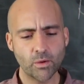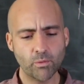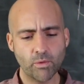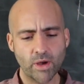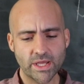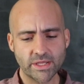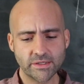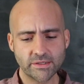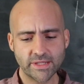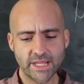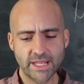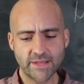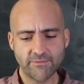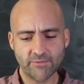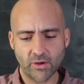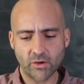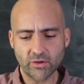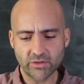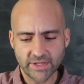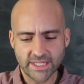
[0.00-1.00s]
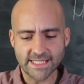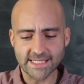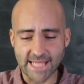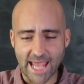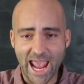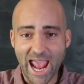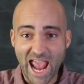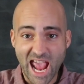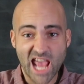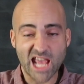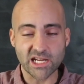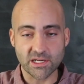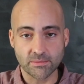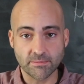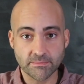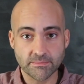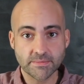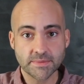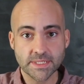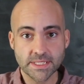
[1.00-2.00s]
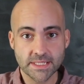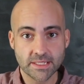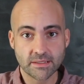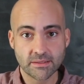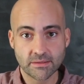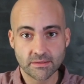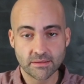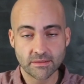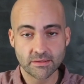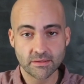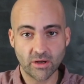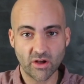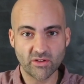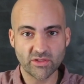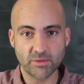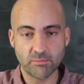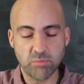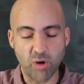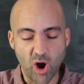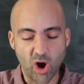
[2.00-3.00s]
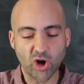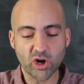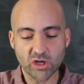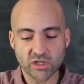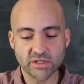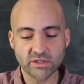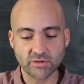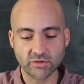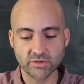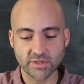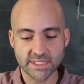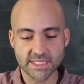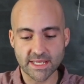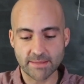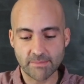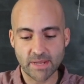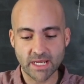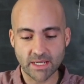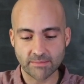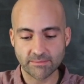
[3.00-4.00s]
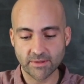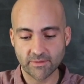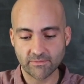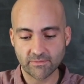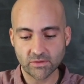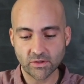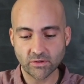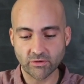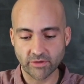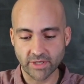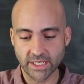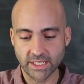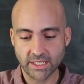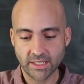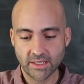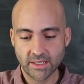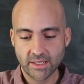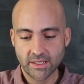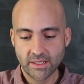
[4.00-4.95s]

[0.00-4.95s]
Well, if all these atoms all the particles that make up the fluid,